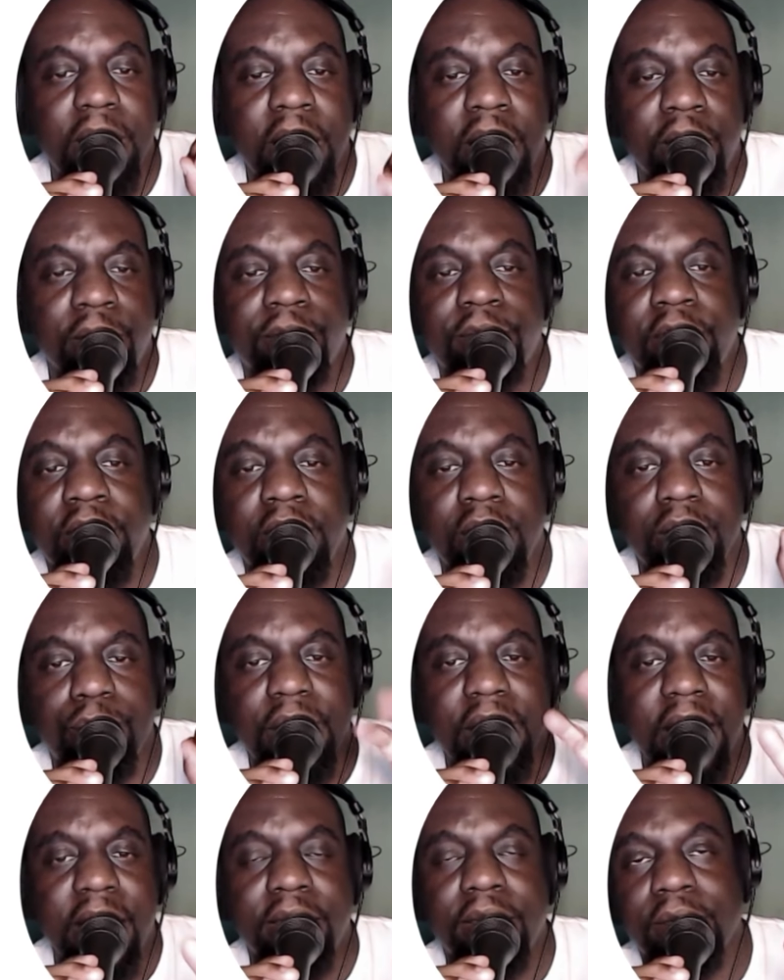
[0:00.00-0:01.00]
every
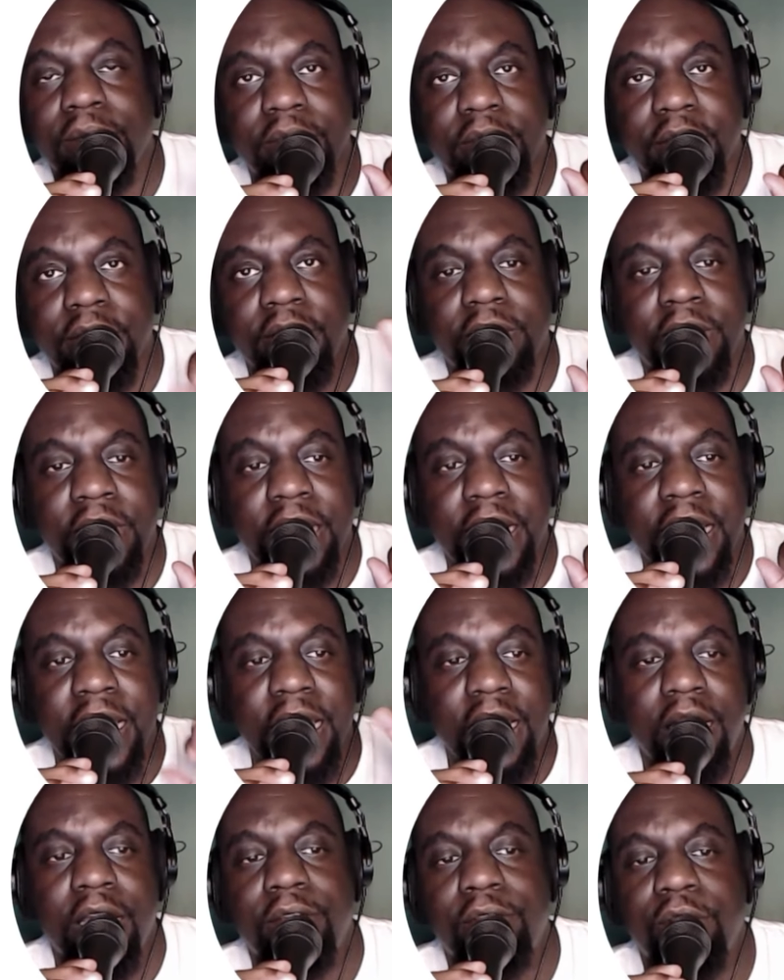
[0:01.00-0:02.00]
pattern kit that I
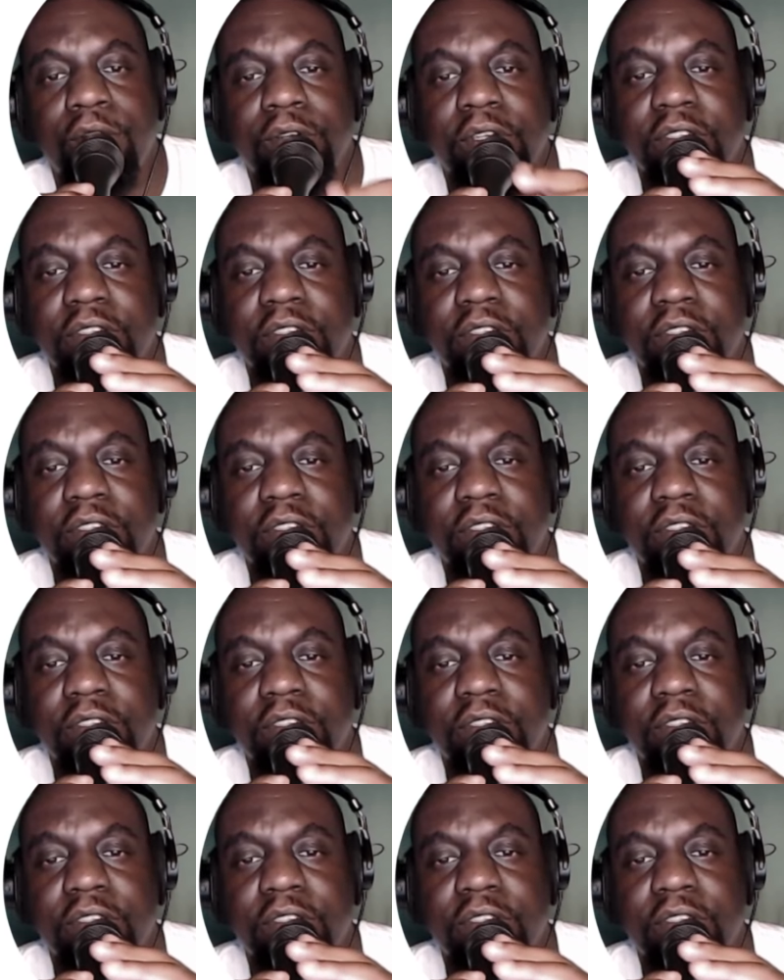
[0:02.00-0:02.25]
have on the